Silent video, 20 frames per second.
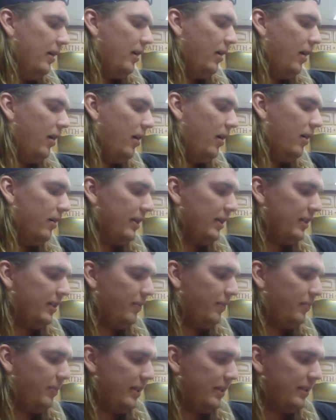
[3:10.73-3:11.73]
I'll get the
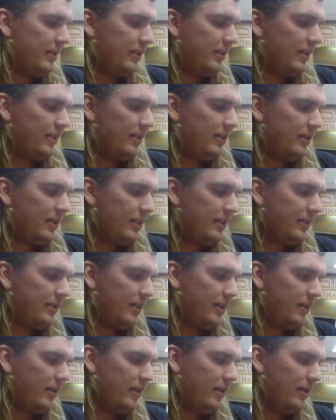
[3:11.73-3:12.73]
pizza, says
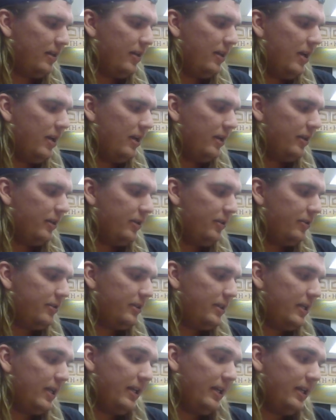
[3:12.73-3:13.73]
Tara. You
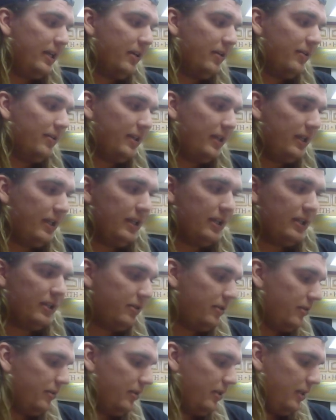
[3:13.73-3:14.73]
stay here with Ian,
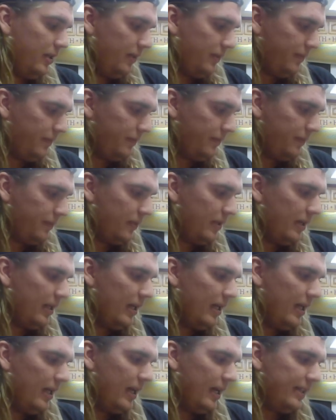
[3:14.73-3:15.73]
Julie.
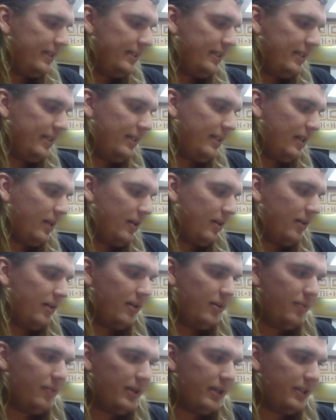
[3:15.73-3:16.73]
I sit down on
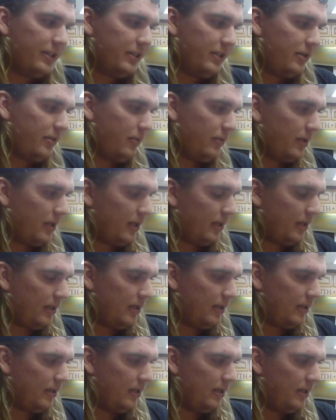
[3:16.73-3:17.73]
the bench to wait.
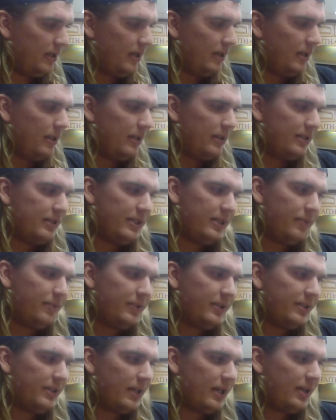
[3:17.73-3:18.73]
Sit
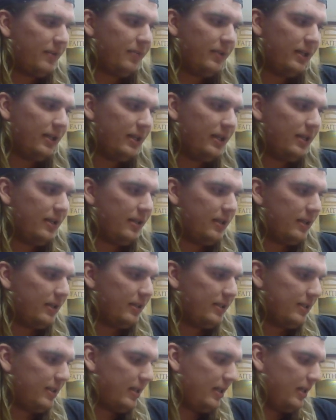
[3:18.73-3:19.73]
beside me, Ian, I
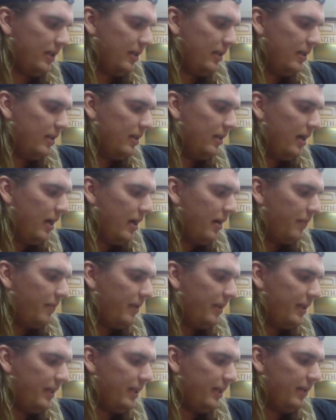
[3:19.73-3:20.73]
say.
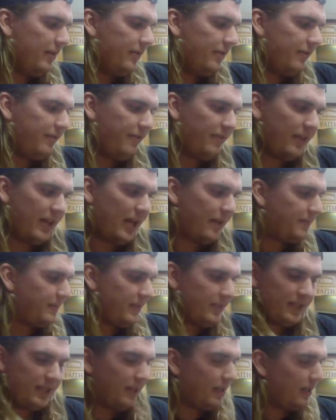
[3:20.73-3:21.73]
But Ian flaps
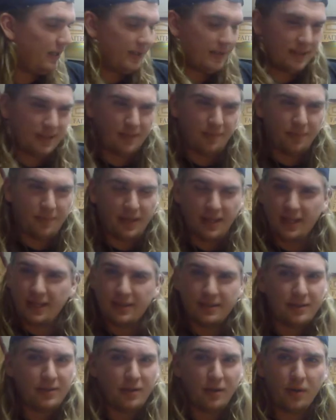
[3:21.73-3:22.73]
his hands and
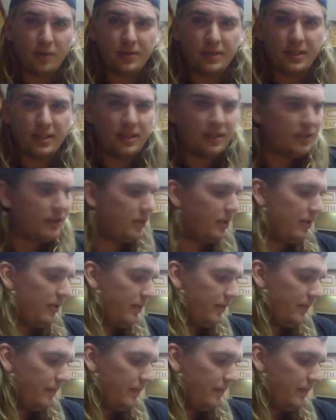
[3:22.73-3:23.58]
pays no attention.